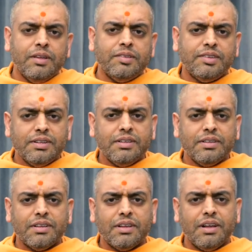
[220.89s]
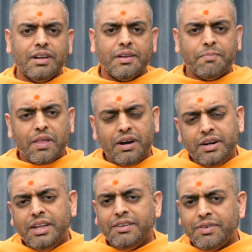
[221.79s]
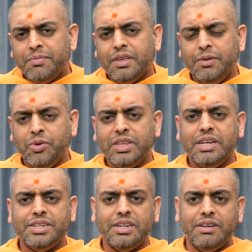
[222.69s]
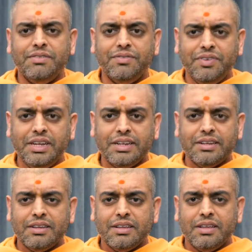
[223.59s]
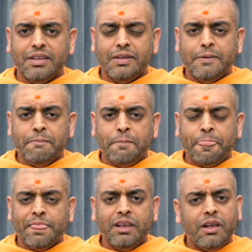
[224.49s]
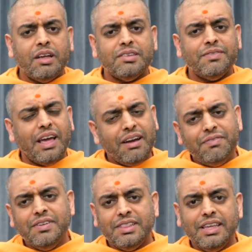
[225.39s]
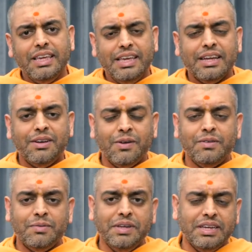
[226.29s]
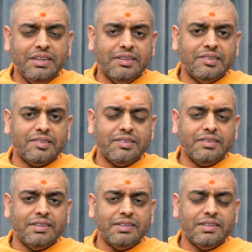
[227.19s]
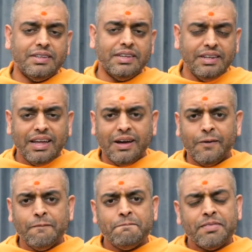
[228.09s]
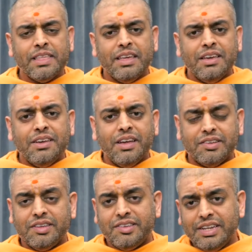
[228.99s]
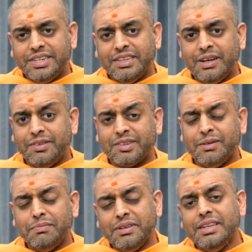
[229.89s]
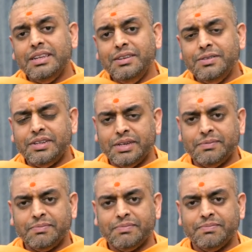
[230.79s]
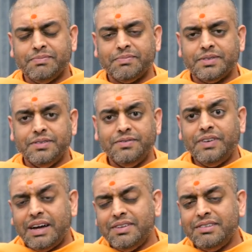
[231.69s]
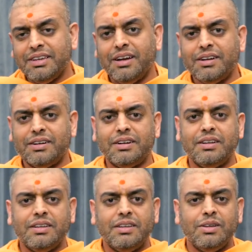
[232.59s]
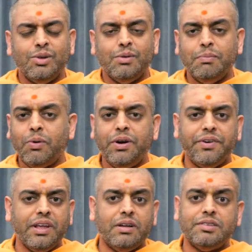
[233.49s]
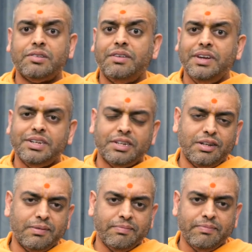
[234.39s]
Still, hurting from the humiliation of defeat, the loss of everything he had known to be his, and now, a sensation that was completely new to him, ravaging hunger, bordering on starvation.